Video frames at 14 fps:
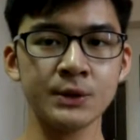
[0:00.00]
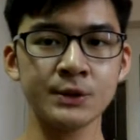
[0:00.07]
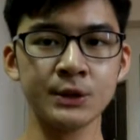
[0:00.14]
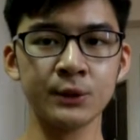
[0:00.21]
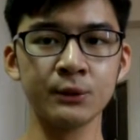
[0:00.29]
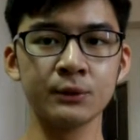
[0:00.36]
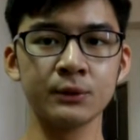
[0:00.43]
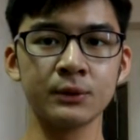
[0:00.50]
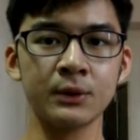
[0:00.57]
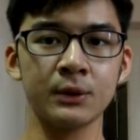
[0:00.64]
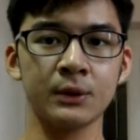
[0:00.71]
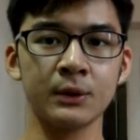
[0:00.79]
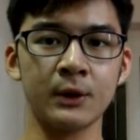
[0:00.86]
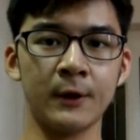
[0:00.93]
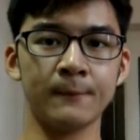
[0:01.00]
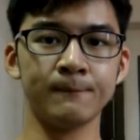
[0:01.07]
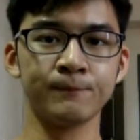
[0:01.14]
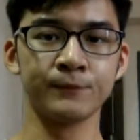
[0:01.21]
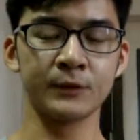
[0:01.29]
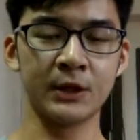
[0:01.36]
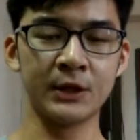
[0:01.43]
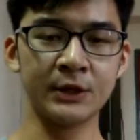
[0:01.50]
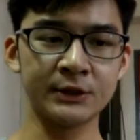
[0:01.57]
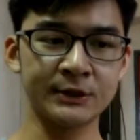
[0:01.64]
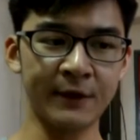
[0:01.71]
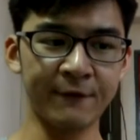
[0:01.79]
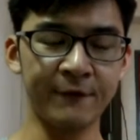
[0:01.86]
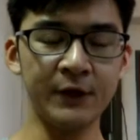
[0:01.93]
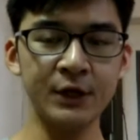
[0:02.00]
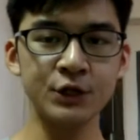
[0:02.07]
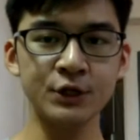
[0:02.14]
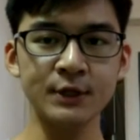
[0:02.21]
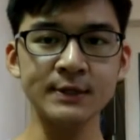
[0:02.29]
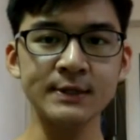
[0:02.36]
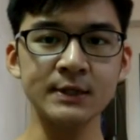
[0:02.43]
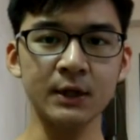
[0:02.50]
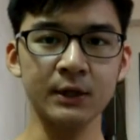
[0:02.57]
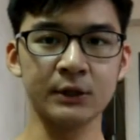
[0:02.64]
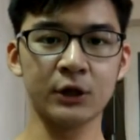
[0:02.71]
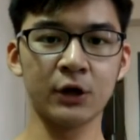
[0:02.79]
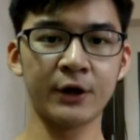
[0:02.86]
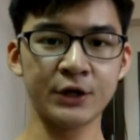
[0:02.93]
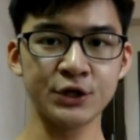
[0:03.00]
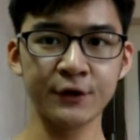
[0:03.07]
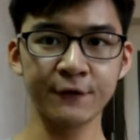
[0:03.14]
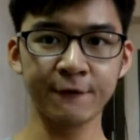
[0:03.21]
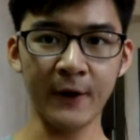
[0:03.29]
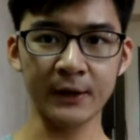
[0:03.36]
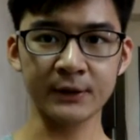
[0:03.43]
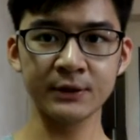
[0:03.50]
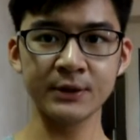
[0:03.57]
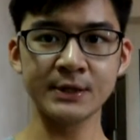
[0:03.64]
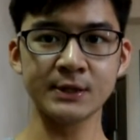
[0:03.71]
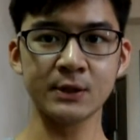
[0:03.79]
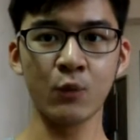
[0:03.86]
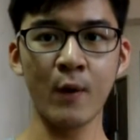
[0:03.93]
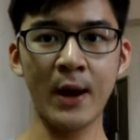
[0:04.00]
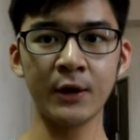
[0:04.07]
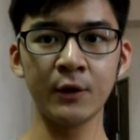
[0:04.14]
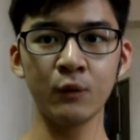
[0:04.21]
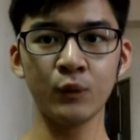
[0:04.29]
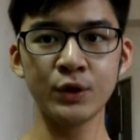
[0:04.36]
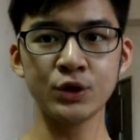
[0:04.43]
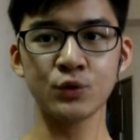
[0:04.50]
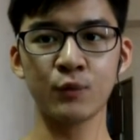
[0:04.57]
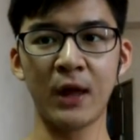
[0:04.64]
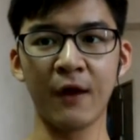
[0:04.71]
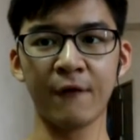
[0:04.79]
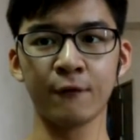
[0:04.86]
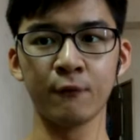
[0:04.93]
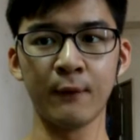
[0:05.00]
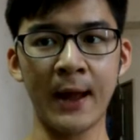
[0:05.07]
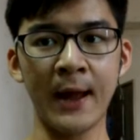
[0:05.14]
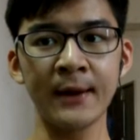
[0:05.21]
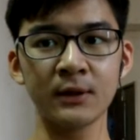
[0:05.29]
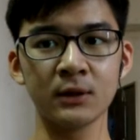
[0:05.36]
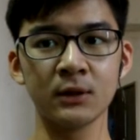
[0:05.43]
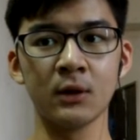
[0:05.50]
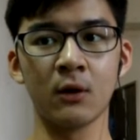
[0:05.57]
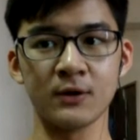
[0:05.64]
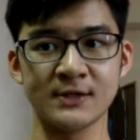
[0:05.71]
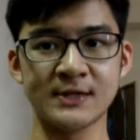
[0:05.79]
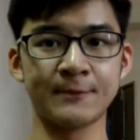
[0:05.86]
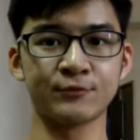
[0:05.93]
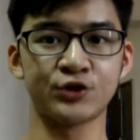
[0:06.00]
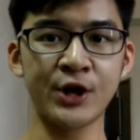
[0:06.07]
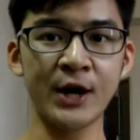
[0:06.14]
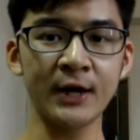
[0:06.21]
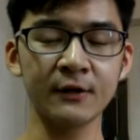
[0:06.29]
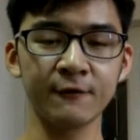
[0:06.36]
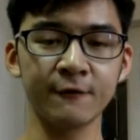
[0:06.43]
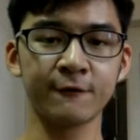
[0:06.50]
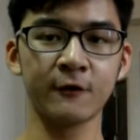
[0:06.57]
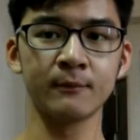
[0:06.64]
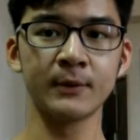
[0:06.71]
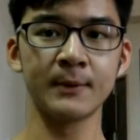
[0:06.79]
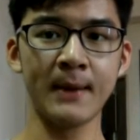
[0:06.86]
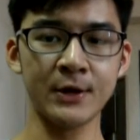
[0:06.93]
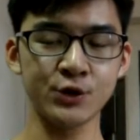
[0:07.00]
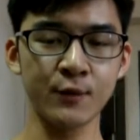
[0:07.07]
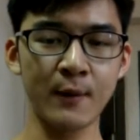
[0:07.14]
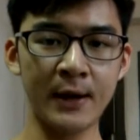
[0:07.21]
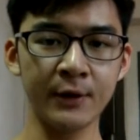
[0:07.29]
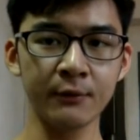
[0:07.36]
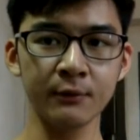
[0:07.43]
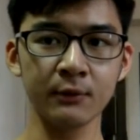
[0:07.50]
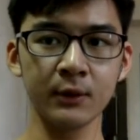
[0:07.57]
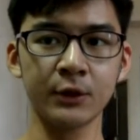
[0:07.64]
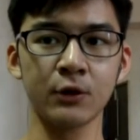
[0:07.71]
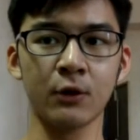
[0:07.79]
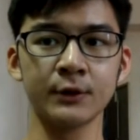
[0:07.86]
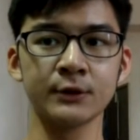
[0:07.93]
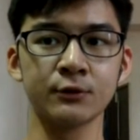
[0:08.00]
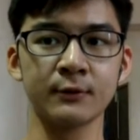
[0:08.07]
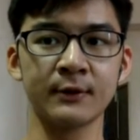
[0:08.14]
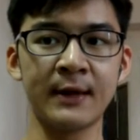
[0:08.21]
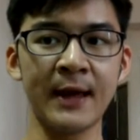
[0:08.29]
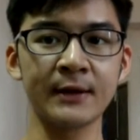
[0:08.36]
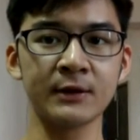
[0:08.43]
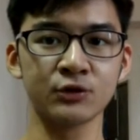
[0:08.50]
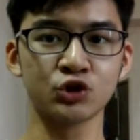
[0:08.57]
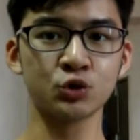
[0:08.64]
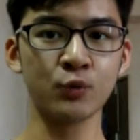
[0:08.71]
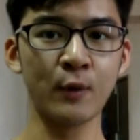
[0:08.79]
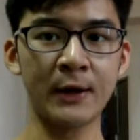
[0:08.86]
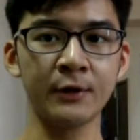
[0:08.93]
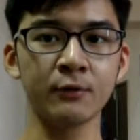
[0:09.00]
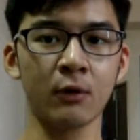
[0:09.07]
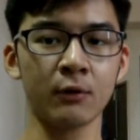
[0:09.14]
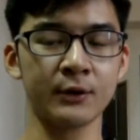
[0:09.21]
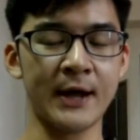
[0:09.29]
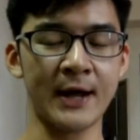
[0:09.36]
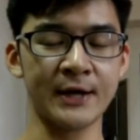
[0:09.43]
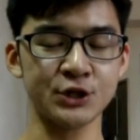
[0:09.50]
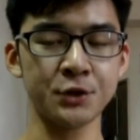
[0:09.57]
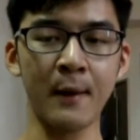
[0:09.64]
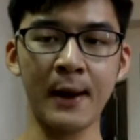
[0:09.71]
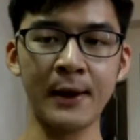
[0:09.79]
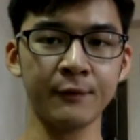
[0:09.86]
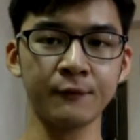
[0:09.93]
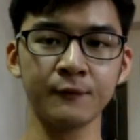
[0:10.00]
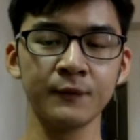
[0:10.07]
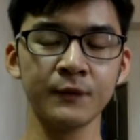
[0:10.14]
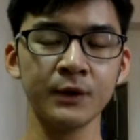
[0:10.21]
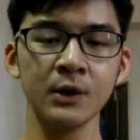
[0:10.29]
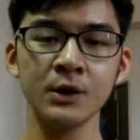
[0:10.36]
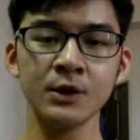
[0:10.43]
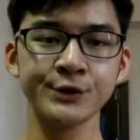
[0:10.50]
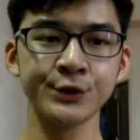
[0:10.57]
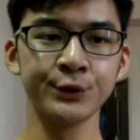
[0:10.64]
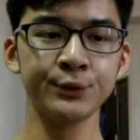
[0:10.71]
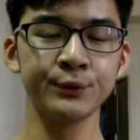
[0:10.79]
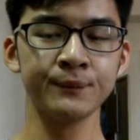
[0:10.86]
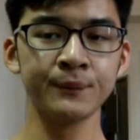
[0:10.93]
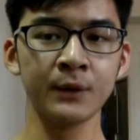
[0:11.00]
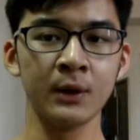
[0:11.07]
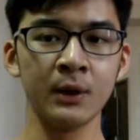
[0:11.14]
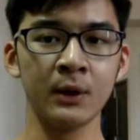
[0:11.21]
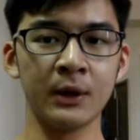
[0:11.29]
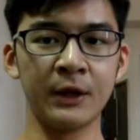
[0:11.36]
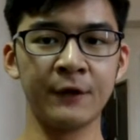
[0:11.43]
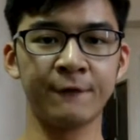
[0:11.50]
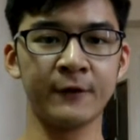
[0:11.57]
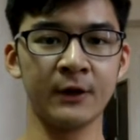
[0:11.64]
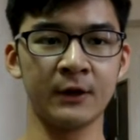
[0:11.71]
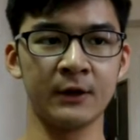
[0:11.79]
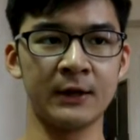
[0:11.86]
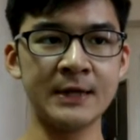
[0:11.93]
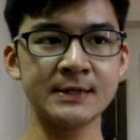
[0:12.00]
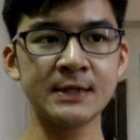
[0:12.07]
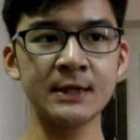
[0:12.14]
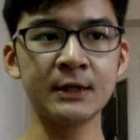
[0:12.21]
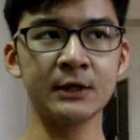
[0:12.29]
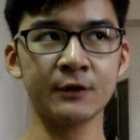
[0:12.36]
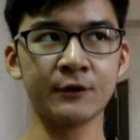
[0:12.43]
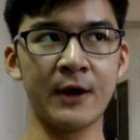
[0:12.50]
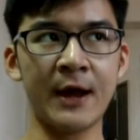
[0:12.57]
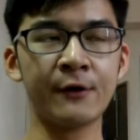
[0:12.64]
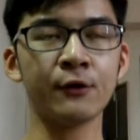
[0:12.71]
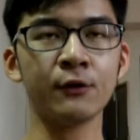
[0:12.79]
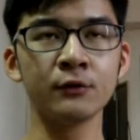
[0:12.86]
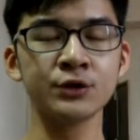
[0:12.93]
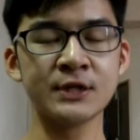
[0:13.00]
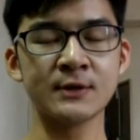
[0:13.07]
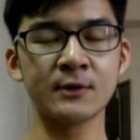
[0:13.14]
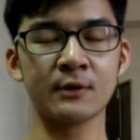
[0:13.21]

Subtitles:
So in definitions, the correction factor is a value which we have to add or subtract from the measure value in order to get the true value or the actual value. So if let's say the error